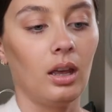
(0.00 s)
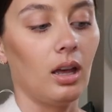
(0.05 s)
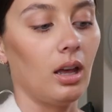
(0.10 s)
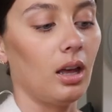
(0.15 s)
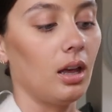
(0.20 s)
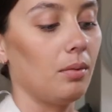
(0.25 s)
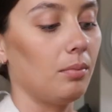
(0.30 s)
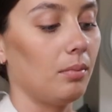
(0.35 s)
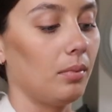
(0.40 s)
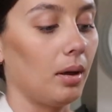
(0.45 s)

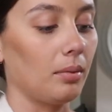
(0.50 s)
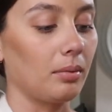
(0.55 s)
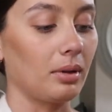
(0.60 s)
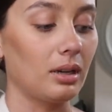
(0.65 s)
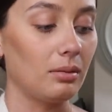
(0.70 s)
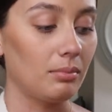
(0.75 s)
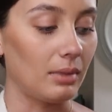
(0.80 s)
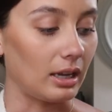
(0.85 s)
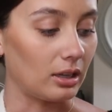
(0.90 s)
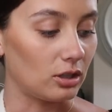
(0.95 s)
I'm
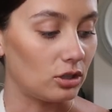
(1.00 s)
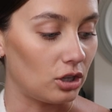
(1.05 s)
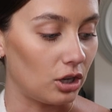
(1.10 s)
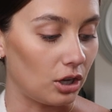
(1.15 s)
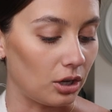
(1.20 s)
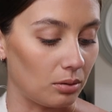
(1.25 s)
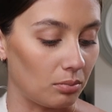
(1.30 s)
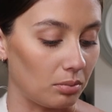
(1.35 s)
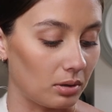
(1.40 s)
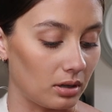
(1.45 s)
gonna make
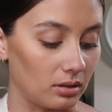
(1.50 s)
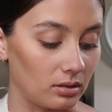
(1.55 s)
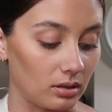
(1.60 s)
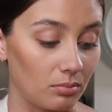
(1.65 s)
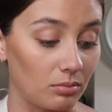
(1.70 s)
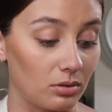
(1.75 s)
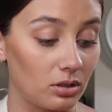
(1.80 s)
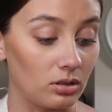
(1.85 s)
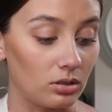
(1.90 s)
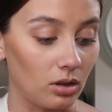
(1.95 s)
2 because
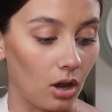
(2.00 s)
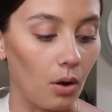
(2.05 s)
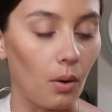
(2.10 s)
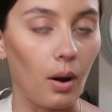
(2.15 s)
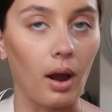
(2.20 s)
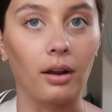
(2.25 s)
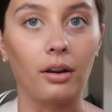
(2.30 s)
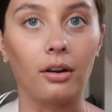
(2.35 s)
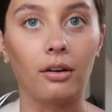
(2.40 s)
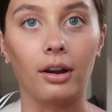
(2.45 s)
I'm so
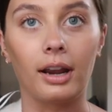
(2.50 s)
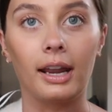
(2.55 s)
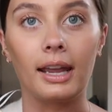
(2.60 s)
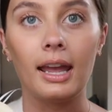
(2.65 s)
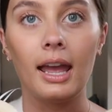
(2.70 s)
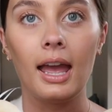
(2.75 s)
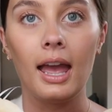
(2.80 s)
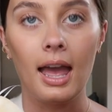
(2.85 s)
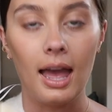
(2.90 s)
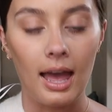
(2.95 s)
hungry.